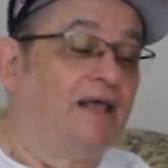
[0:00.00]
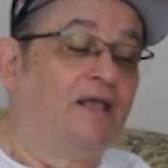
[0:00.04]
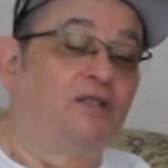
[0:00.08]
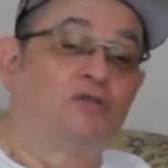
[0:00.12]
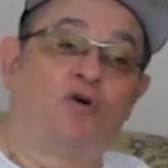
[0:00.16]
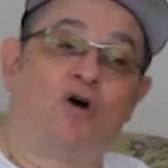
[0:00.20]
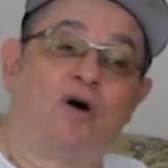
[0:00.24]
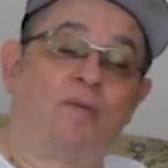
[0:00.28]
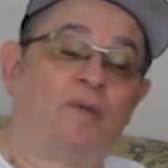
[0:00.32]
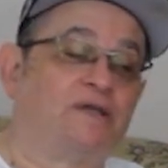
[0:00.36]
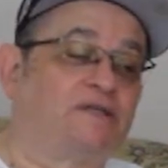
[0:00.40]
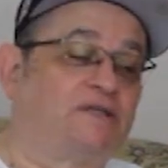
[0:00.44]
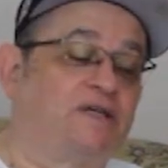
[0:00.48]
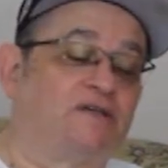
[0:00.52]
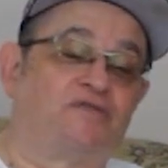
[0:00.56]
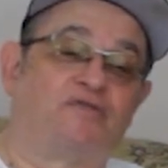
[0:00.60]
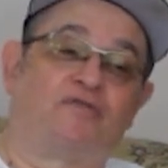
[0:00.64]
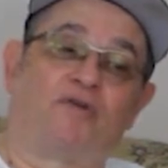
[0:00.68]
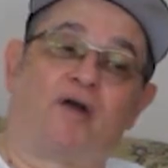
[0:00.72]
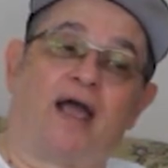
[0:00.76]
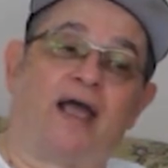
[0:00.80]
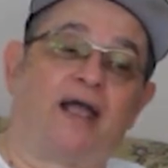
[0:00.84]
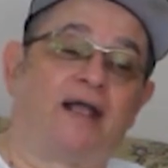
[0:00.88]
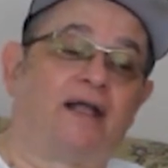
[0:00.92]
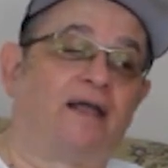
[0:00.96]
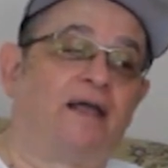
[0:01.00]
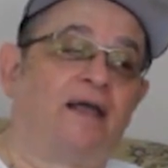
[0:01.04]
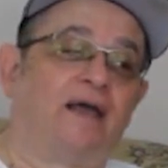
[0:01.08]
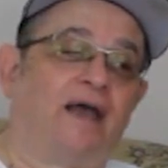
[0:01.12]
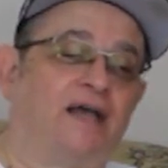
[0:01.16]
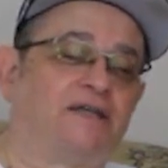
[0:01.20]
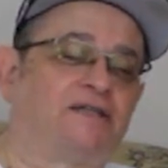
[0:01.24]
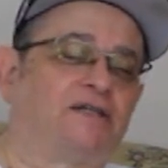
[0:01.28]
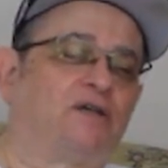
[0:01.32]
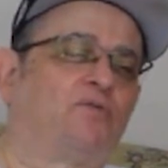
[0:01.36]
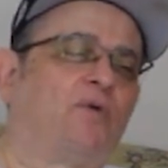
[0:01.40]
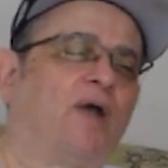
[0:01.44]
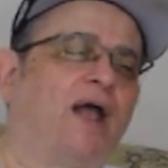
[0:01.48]
And he told me, he says, Frank,
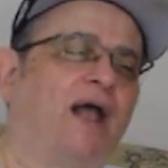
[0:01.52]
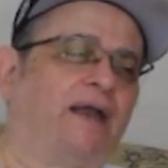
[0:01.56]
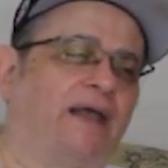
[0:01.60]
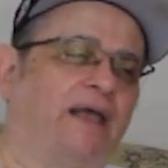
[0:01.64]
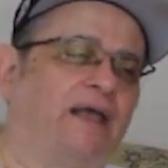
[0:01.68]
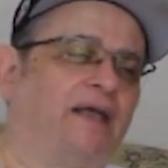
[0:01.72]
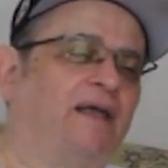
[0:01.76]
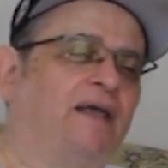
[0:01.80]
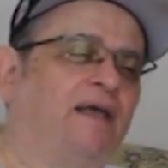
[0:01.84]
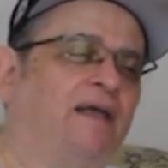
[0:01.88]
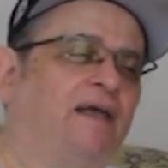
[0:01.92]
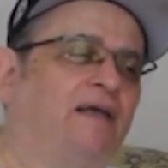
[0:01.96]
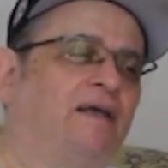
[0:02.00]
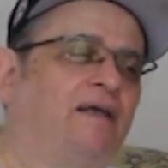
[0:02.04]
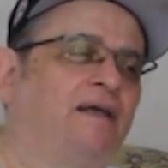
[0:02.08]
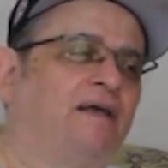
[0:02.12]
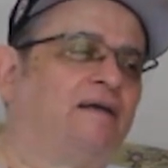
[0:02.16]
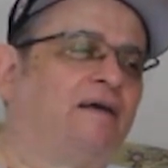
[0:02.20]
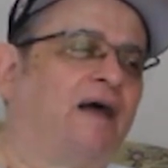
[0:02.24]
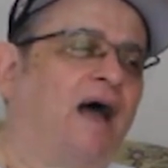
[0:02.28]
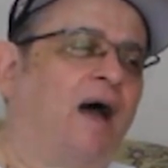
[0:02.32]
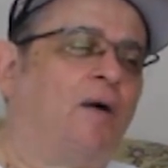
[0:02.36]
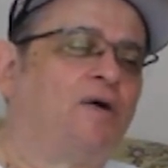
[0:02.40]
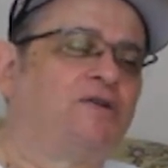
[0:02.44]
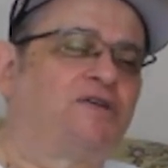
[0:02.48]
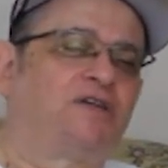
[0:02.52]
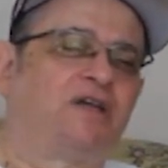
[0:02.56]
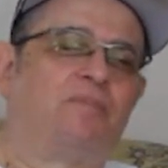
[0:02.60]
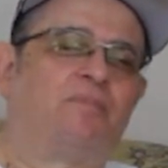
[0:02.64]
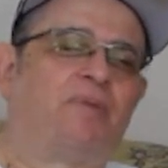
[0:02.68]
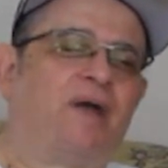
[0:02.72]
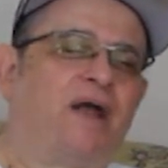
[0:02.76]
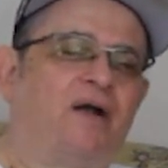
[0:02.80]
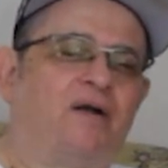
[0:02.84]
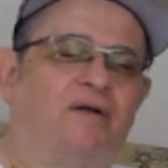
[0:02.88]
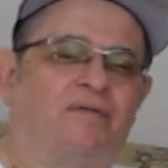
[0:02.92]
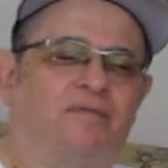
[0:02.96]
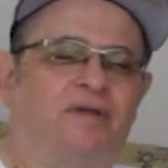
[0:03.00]
I said, Randy, how would
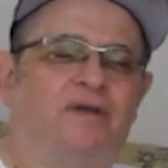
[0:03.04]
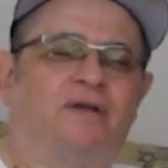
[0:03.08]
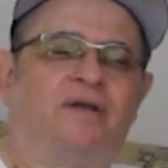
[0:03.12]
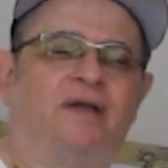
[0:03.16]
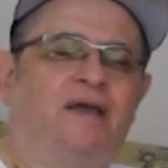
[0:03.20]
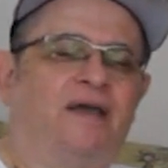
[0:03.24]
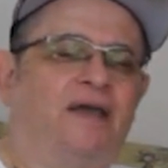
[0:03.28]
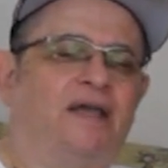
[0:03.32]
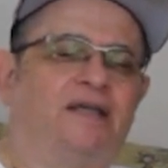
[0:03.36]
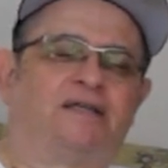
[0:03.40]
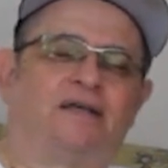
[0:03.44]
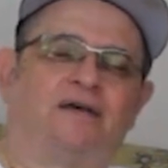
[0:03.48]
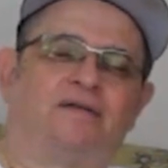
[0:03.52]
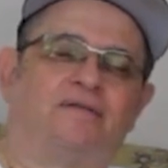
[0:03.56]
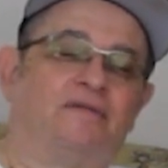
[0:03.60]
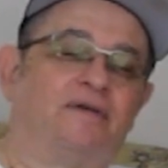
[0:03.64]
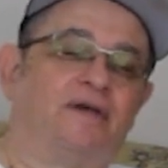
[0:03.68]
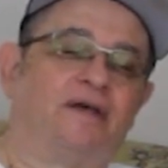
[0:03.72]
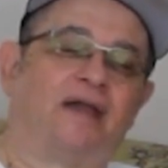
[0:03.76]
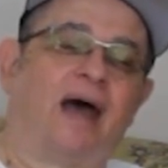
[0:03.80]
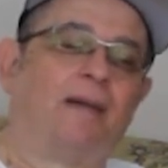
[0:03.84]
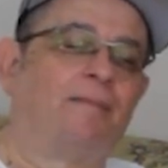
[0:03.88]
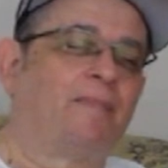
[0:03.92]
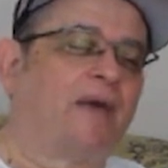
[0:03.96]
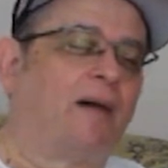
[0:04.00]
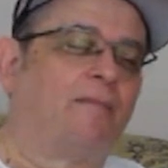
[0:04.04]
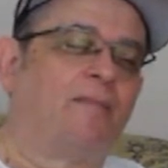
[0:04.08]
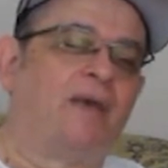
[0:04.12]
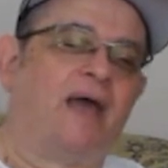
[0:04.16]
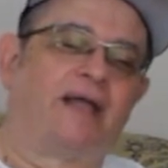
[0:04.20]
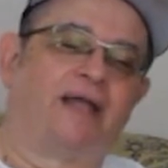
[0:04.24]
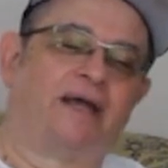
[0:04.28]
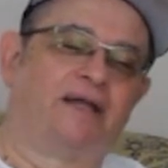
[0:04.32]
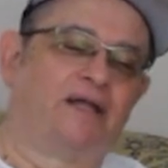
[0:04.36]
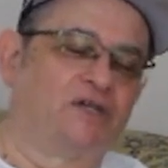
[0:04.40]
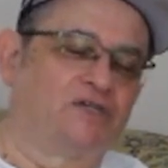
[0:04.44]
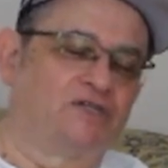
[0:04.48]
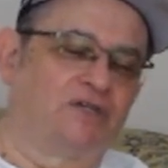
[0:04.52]
you compare? He said, and I'm
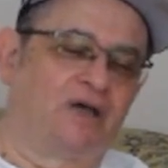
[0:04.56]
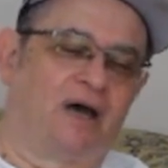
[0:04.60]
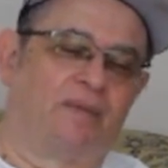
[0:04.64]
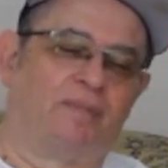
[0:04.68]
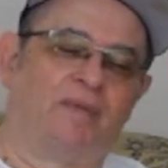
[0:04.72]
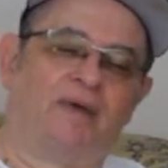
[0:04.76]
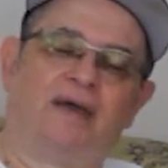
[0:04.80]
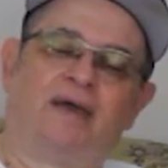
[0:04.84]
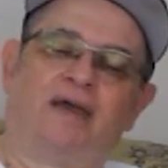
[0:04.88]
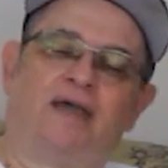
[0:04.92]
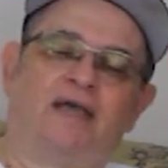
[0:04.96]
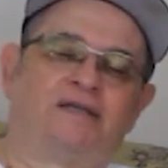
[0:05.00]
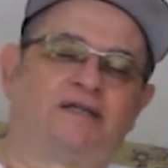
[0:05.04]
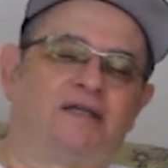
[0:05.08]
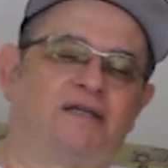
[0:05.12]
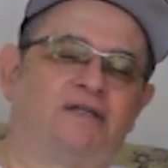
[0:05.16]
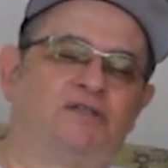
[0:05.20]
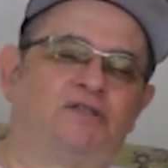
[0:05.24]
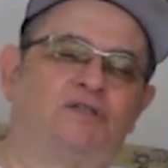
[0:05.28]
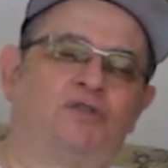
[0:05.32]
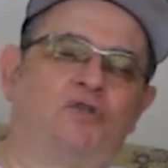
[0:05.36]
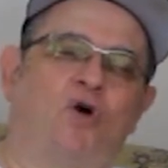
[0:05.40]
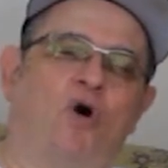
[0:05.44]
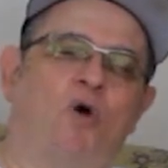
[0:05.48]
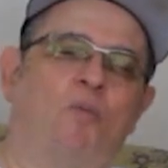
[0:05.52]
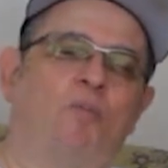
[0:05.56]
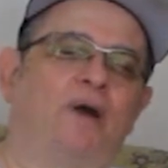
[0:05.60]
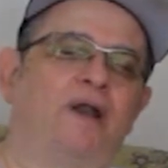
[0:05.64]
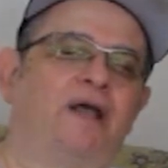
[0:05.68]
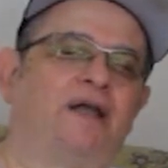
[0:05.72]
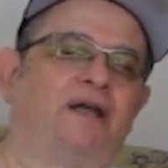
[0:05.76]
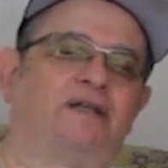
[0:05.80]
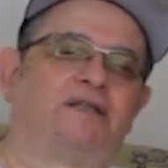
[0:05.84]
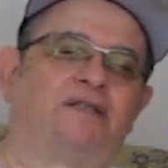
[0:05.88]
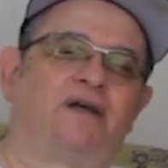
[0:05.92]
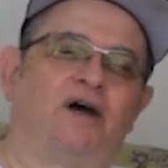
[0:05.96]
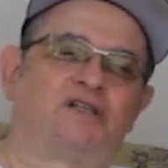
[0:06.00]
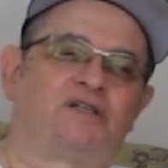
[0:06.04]
not making this up. He says,
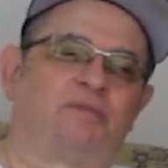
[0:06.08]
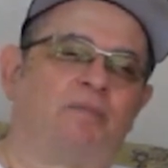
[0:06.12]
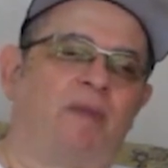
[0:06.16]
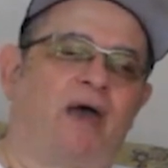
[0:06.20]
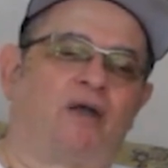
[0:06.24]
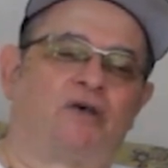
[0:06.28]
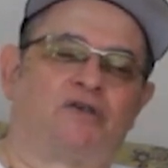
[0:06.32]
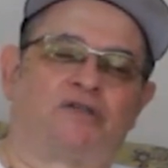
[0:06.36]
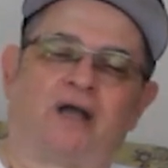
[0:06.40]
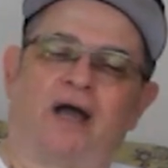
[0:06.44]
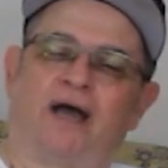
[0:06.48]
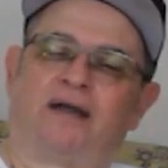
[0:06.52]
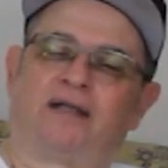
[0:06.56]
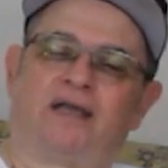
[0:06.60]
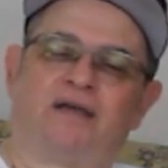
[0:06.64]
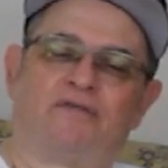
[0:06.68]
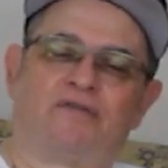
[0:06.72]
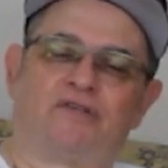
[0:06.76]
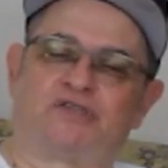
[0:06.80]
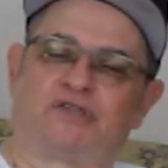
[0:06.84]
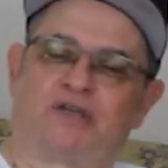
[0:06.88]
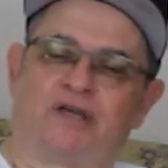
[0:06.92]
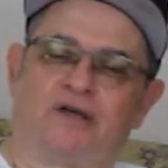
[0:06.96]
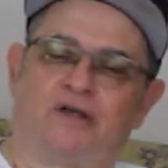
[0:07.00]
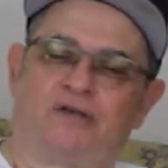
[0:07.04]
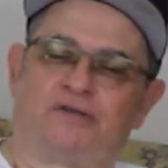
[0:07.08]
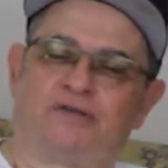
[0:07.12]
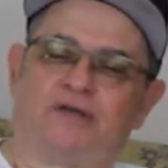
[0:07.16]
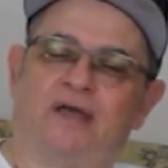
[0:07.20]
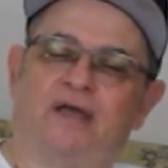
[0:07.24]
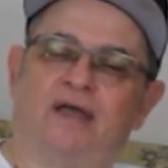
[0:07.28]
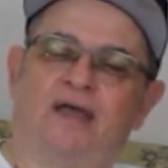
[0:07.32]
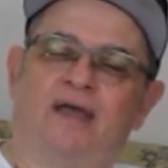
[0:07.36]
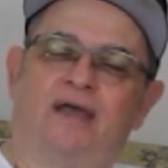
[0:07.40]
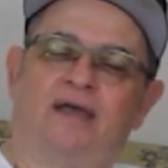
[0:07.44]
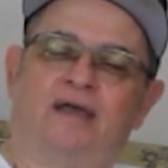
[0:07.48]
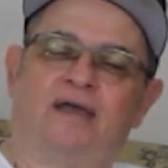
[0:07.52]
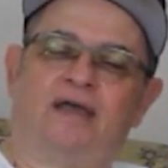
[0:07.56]
nobody could touch Mantle's God-given
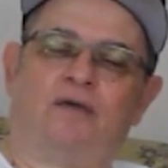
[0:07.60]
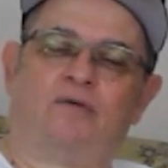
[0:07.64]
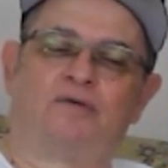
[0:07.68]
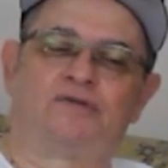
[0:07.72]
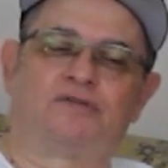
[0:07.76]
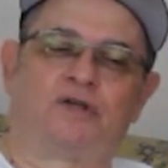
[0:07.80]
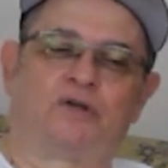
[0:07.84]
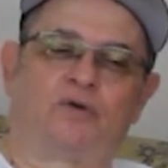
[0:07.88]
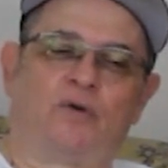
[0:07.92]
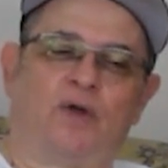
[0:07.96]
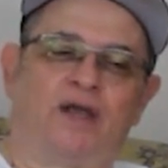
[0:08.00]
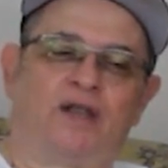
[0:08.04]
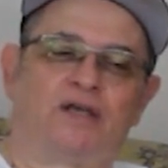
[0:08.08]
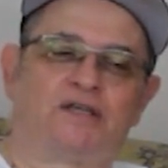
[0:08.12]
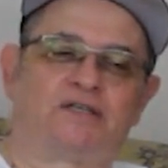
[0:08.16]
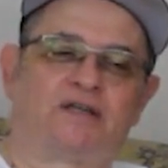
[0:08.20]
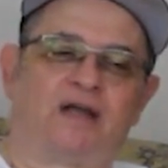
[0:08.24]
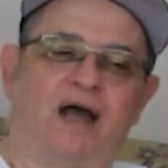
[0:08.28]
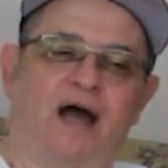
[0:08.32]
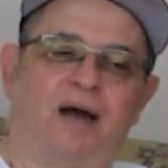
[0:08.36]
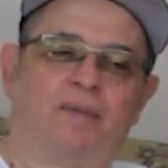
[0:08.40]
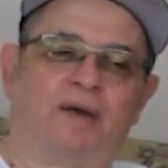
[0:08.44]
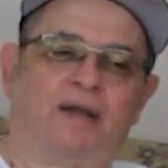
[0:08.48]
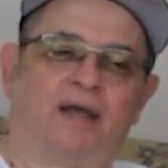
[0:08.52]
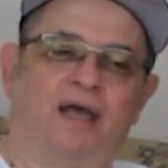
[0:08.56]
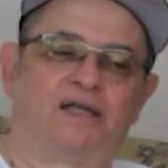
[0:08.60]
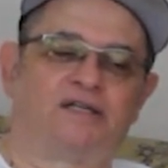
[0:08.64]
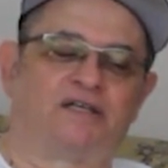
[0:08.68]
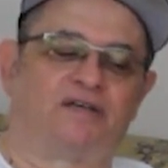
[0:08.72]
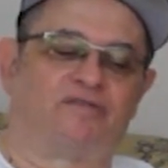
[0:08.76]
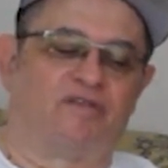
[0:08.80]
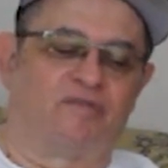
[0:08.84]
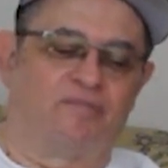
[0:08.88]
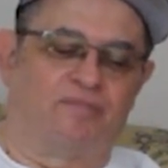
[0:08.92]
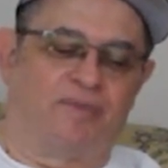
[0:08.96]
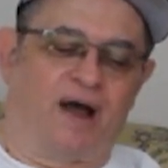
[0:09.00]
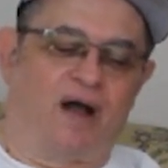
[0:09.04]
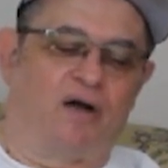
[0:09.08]
skills. He was the greatest
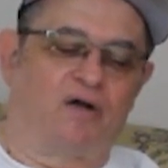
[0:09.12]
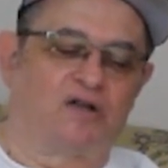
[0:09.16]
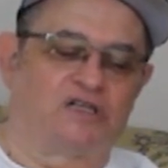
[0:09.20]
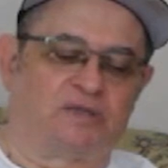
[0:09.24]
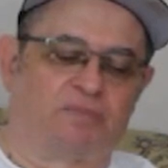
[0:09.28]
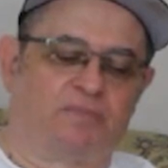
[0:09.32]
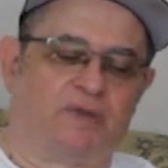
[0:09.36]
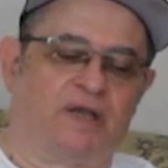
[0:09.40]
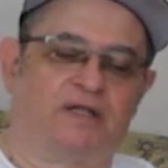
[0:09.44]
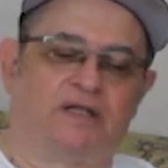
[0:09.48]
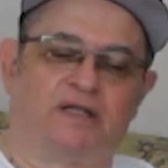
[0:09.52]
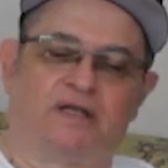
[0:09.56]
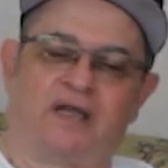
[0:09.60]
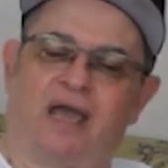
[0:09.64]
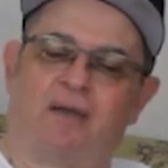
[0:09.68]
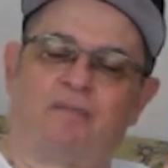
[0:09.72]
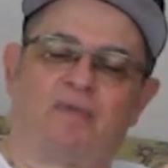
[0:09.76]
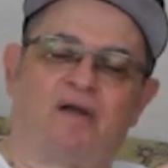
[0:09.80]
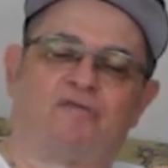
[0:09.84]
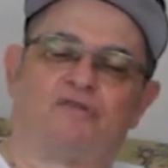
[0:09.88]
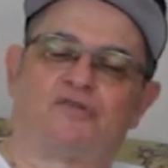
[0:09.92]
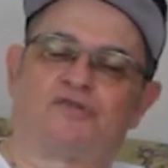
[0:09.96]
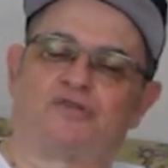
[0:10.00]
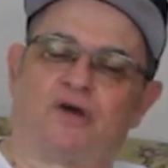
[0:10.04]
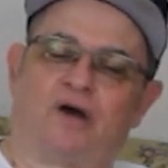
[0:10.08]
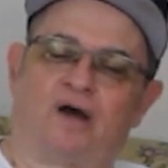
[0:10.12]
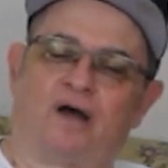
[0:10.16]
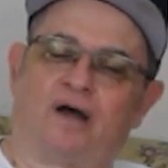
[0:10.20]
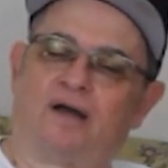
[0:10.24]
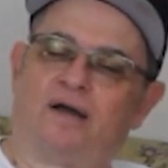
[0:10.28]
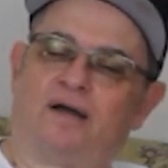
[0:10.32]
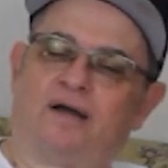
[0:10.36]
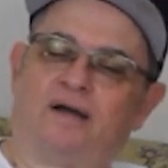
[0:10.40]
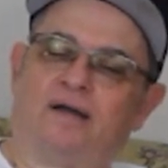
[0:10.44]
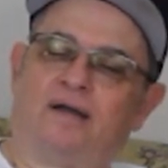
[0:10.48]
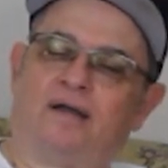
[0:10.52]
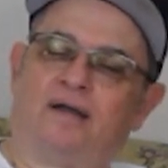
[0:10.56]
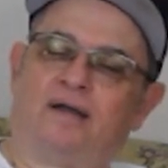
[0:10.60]
combination of power and speed the game ever
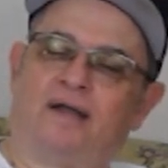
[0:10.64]
saw.